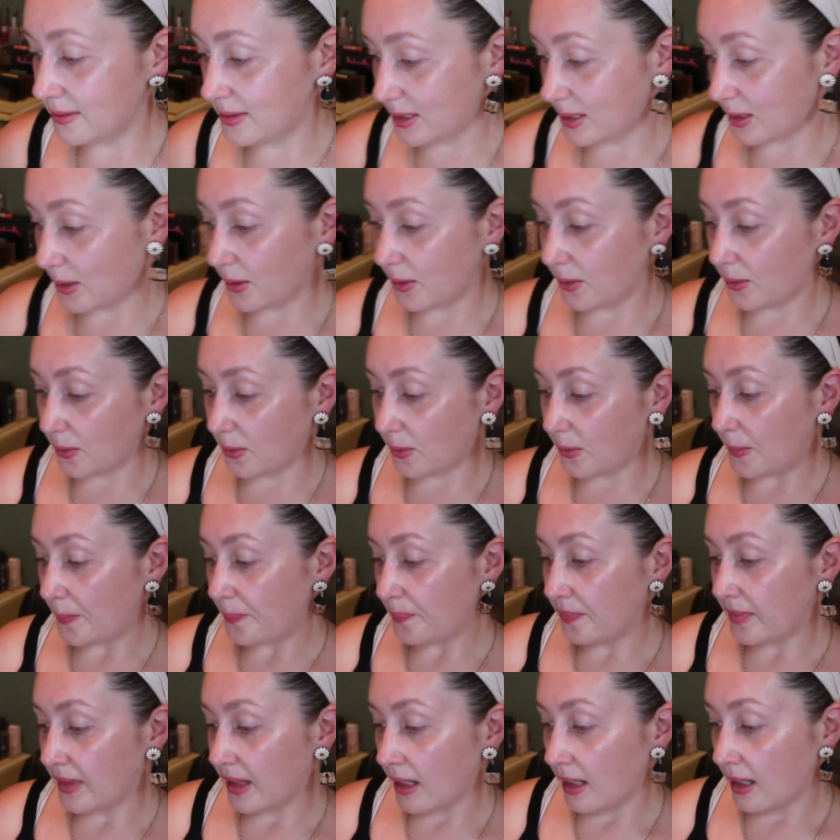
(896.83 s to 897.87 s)
So
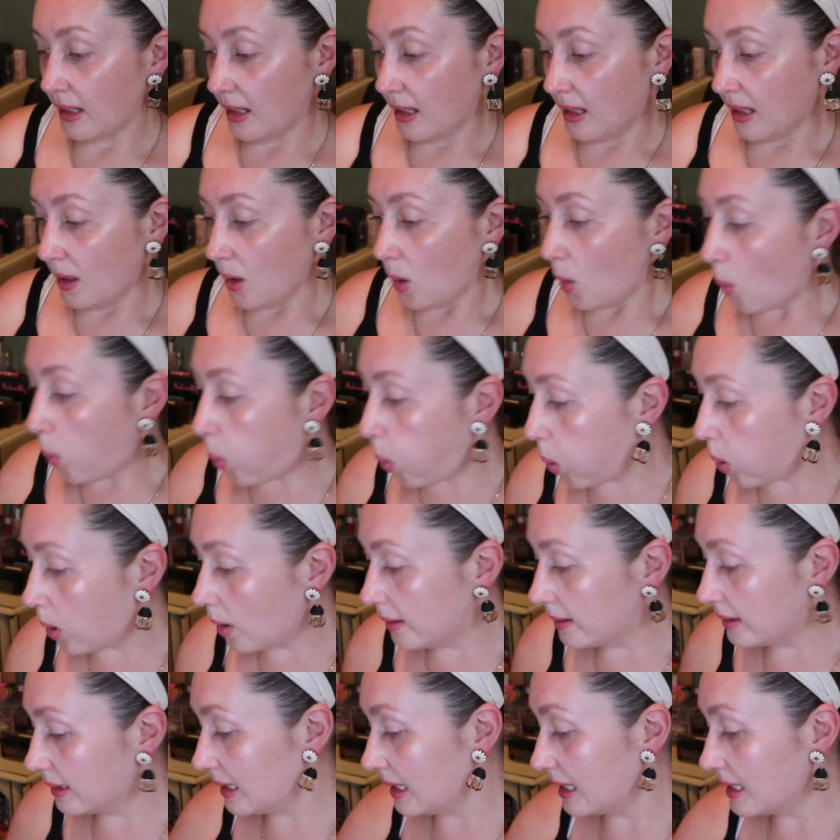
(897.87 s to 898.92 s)

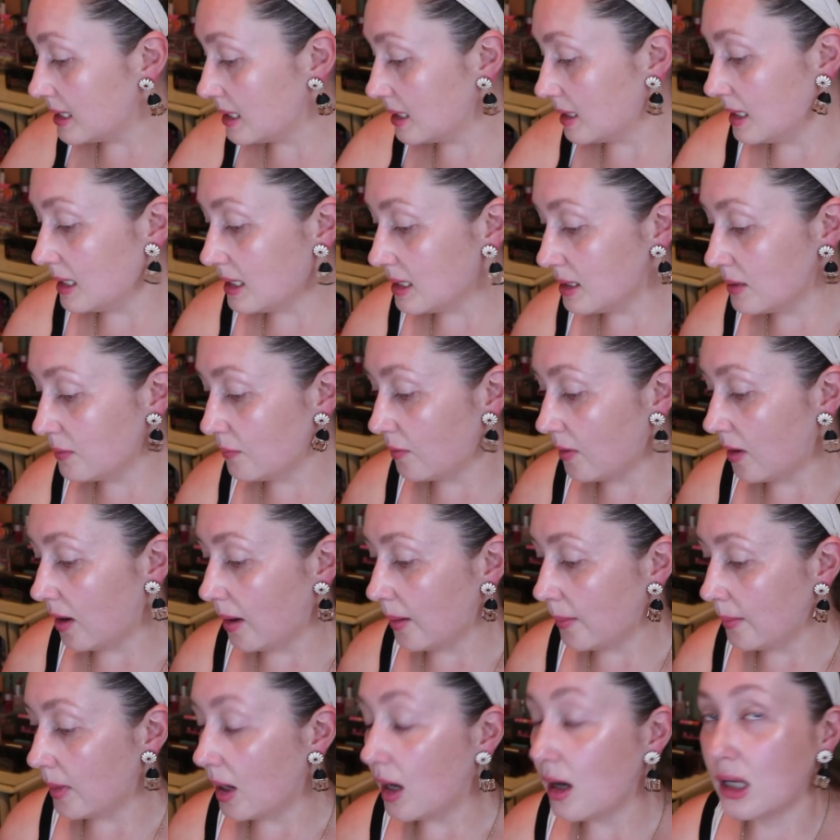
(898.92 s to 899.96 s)
this is
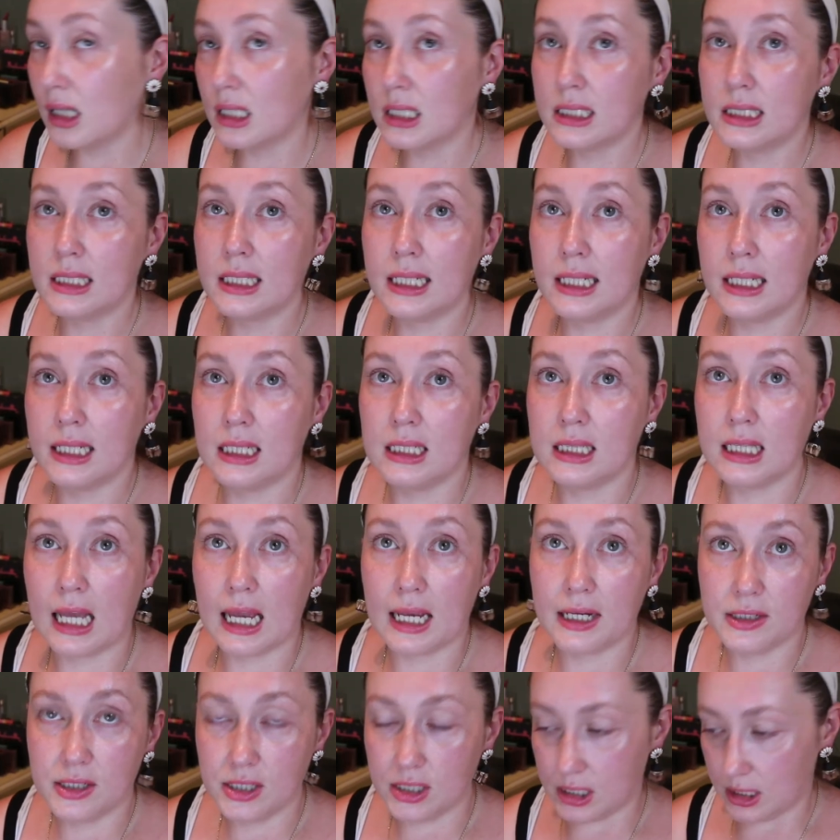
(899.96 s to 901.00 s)
from holiday
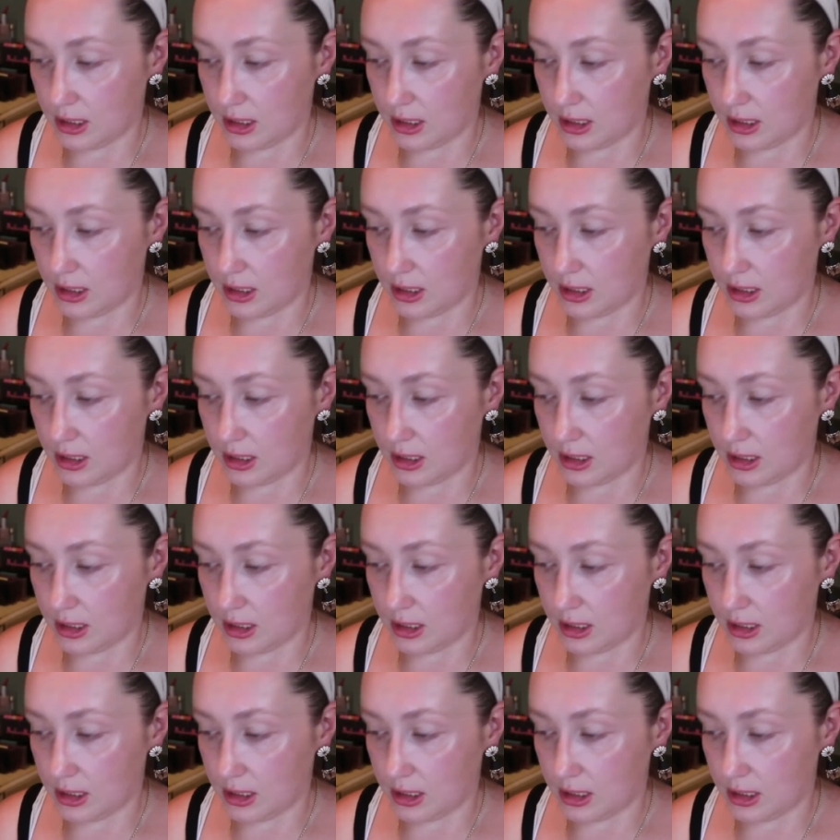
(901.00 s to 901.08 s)
last